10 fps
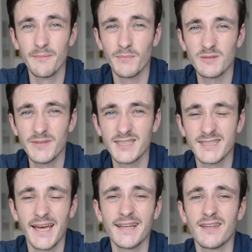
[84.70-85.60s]
It must be
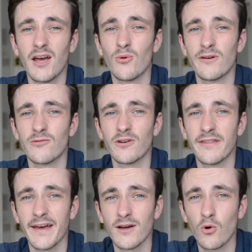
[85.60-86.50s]
said,
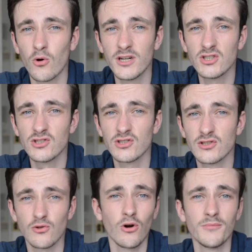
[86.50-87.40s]
however, that Corinthians
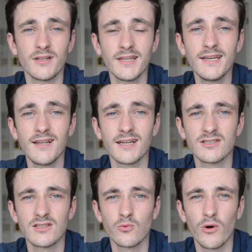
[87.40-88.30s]
stormed the league
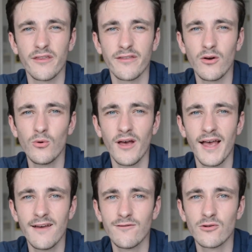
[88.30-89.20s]
last year without
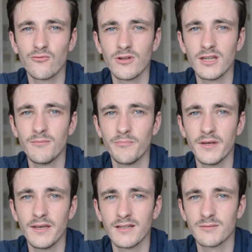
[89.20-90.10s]
ever really
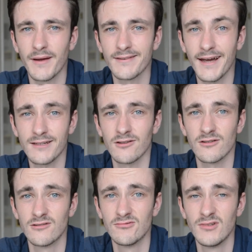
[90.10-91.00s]
being
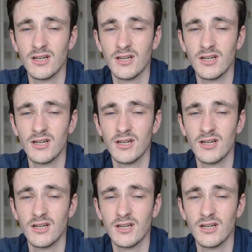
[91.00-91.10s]
spectacular.